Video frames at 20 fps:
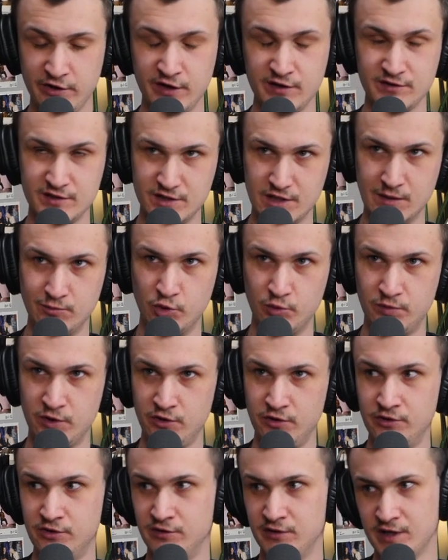the double
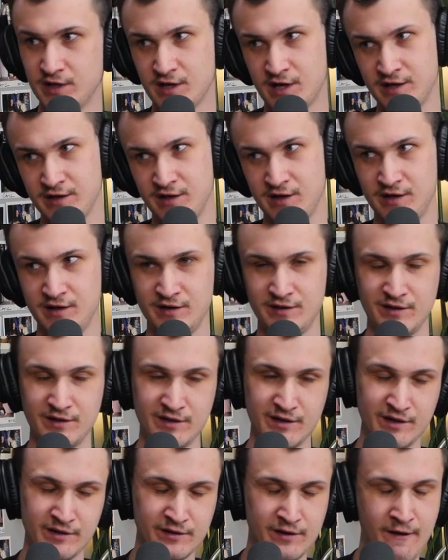polo like Kanye and
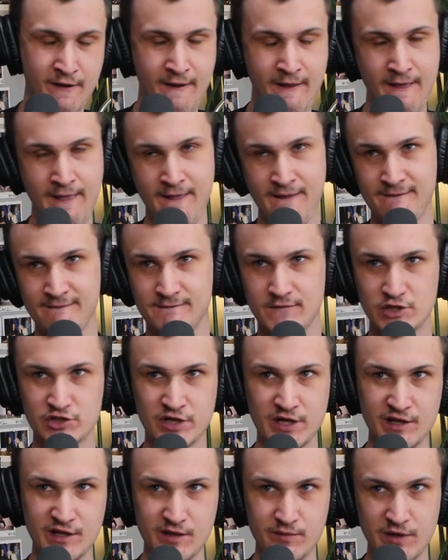like trying
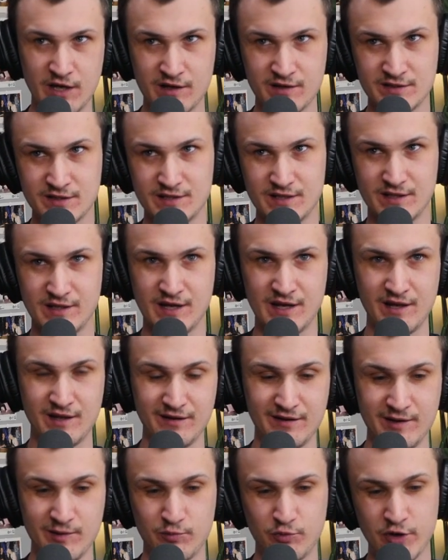to get back into that
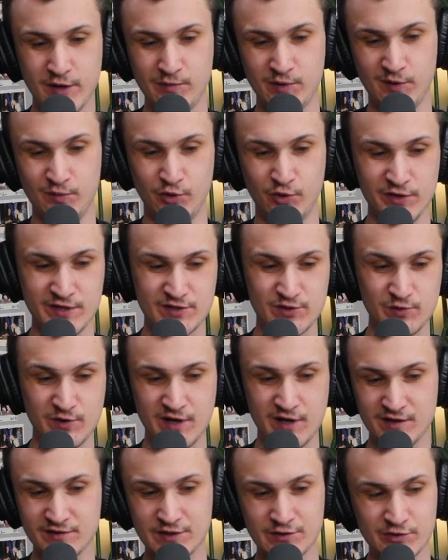like preppy boy
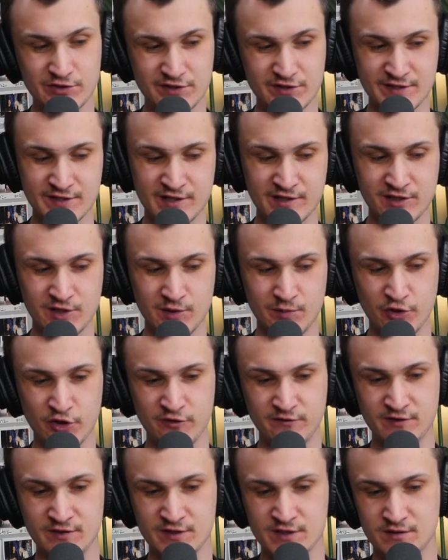swag. So it was just like the
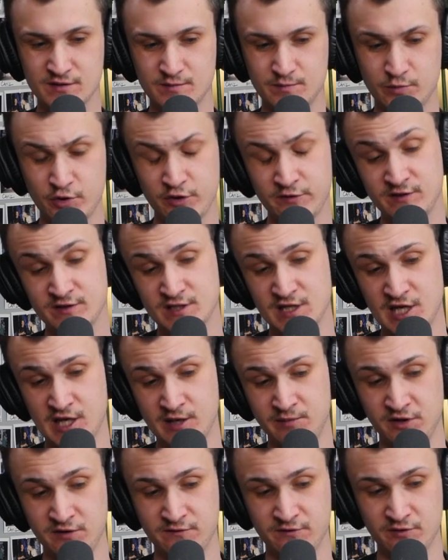perfect
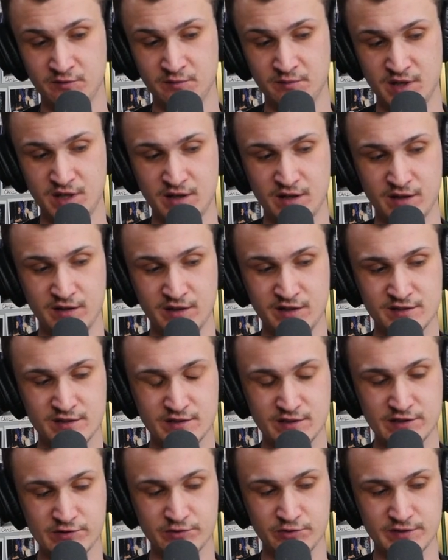timing for me, at least,
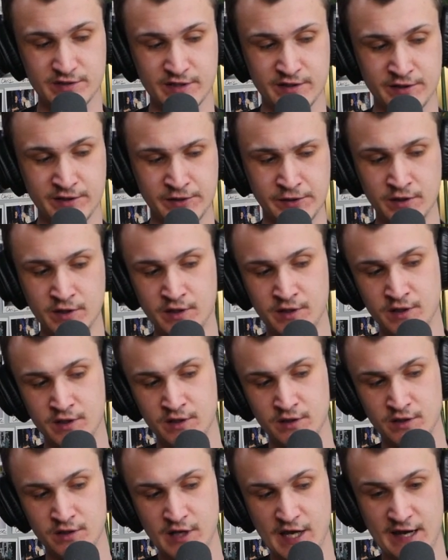because it was like
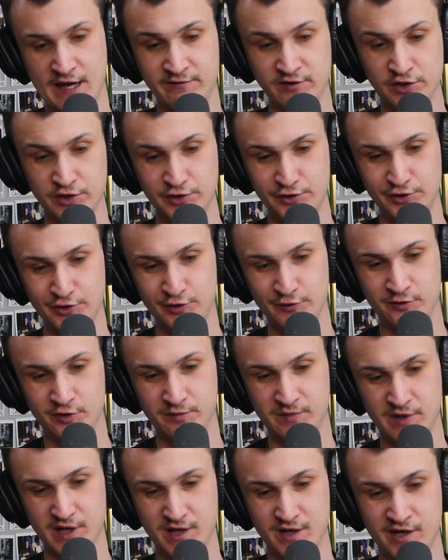having the uniform
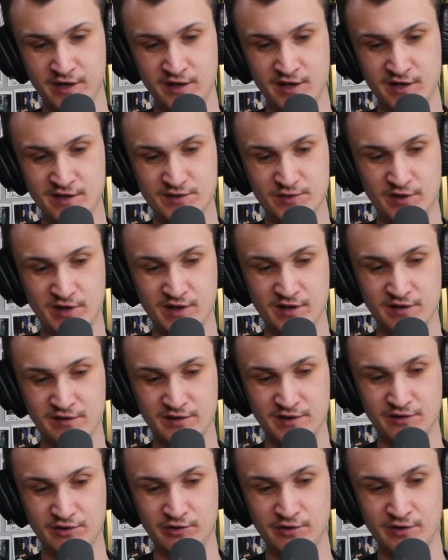like Kanye swag and then
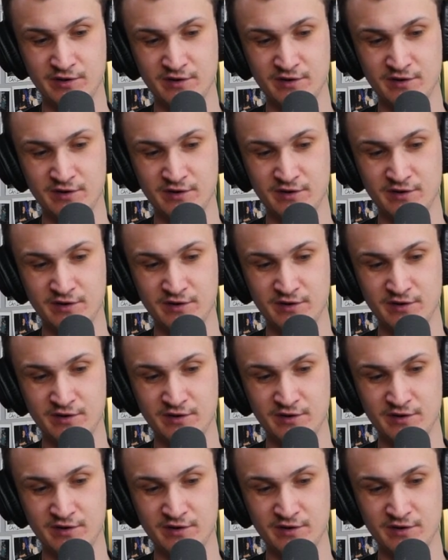going to